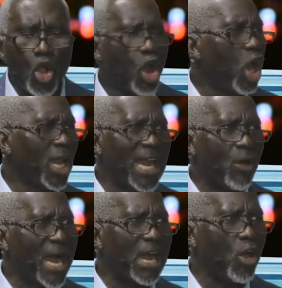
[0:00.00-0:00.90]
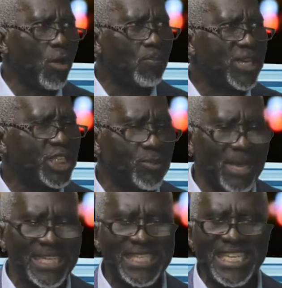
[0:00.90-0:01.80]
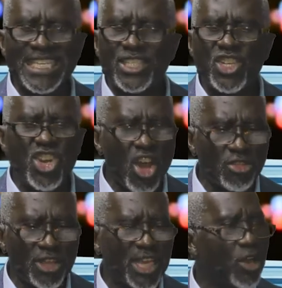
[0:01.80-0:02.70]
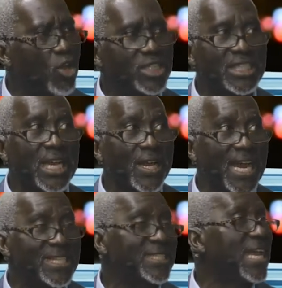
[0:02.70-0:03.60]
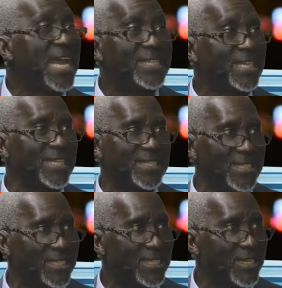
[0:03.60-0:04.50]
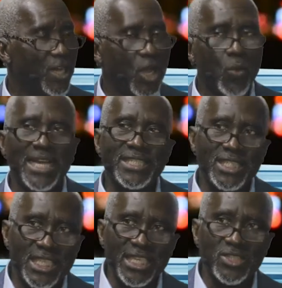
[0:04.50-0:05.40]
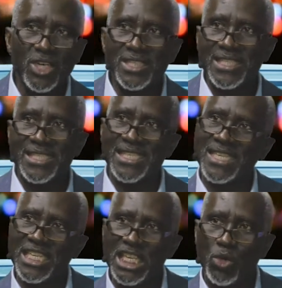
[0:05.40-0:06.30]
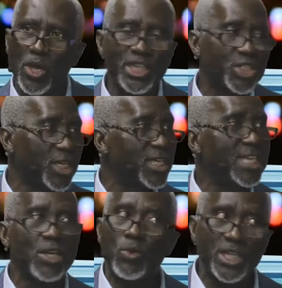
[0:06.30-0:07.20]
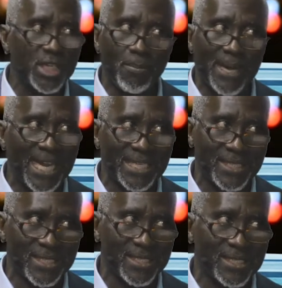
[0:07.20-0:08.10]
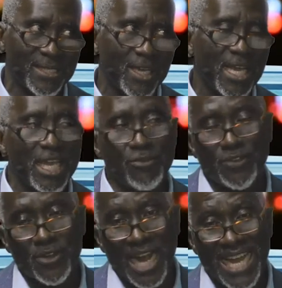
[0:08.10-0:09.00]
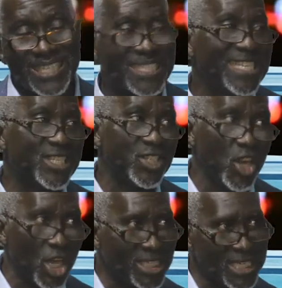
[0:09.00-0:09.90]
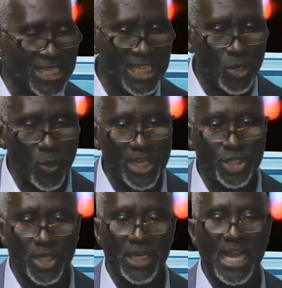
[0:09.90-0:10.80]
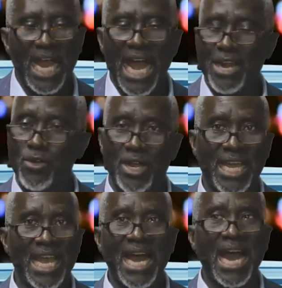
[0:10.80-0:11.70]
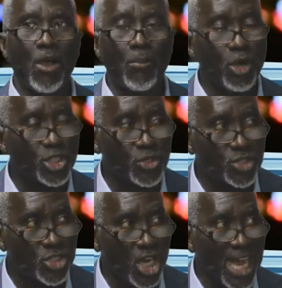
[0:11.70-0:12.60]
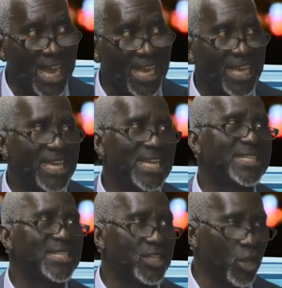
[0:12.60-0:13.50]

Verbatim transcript: all our accomplishment is nothing until Christ enters it. When Jesus is in the equation, equation balances. If Christ is not in the equation, I don't care how much you try, it is